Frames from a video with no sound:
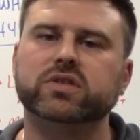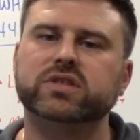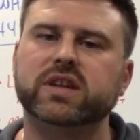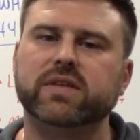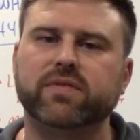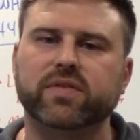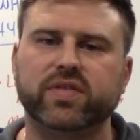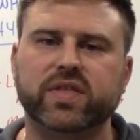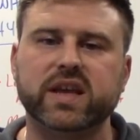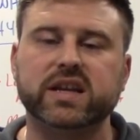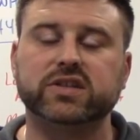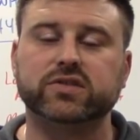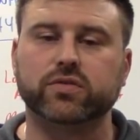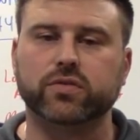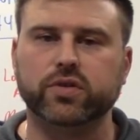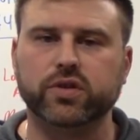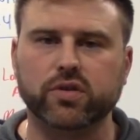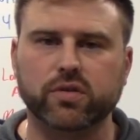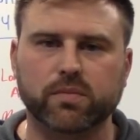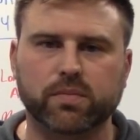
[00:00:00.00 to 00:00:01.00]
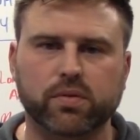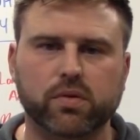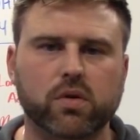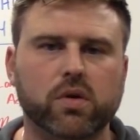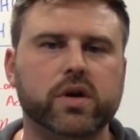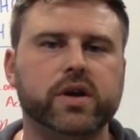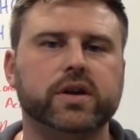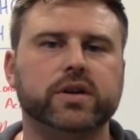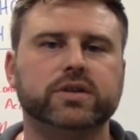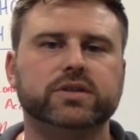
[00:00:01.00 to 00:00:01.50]
those different things through your
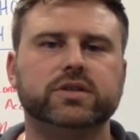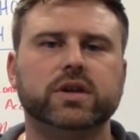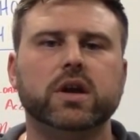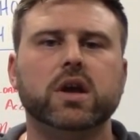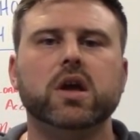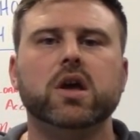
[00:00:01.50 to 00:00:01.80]
employers,